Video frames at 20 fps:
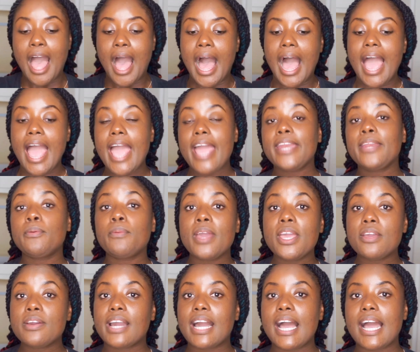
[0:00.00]
Anyway,
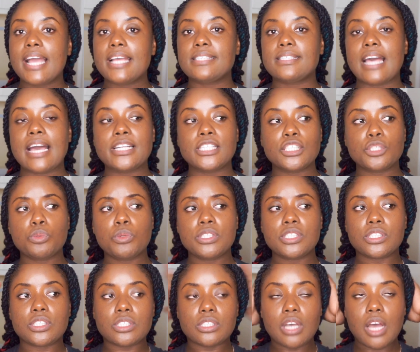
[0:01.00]
you guys, I just
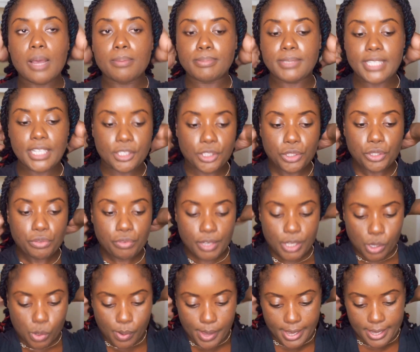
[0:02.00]
wanted to update you real
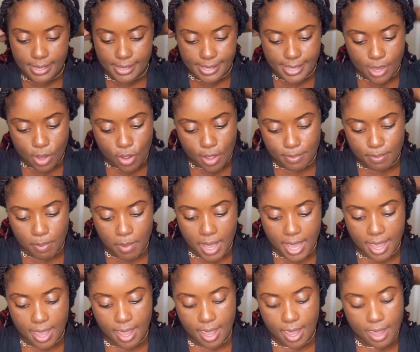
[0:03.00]
quickly on my
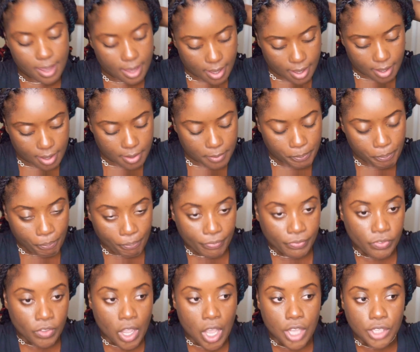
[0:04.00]
hair.
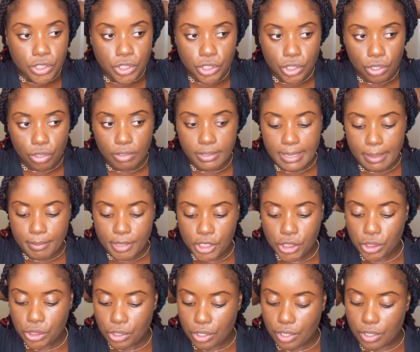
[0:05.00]
So let me
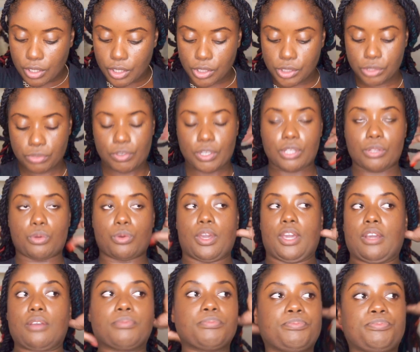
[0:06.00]
show you this real quick.
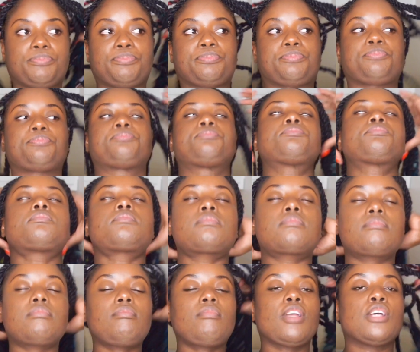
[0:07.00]

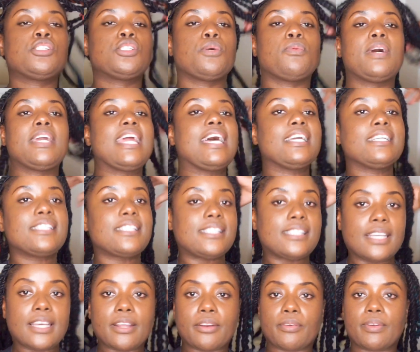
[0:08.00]
So what I
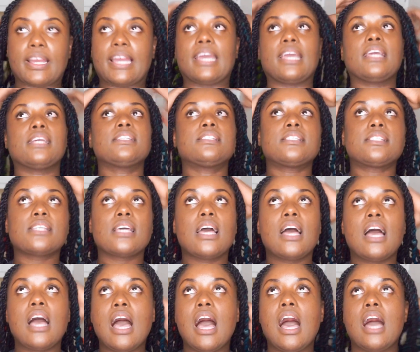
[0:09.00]
did, right,
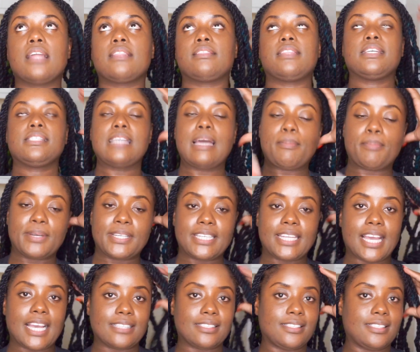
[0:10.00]
this happened
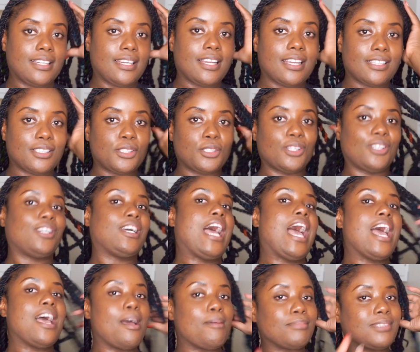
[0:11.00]
yesterday, so
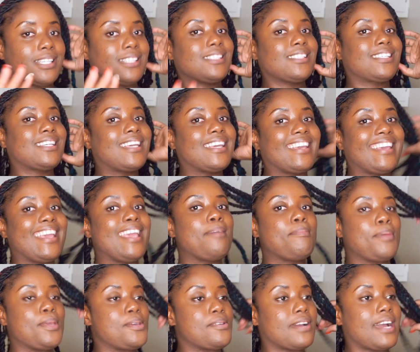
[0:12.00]
I'm just keeping
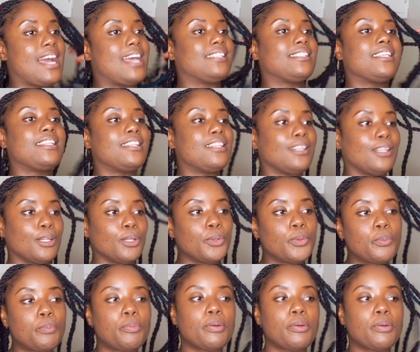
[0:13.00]
you guys in the loop.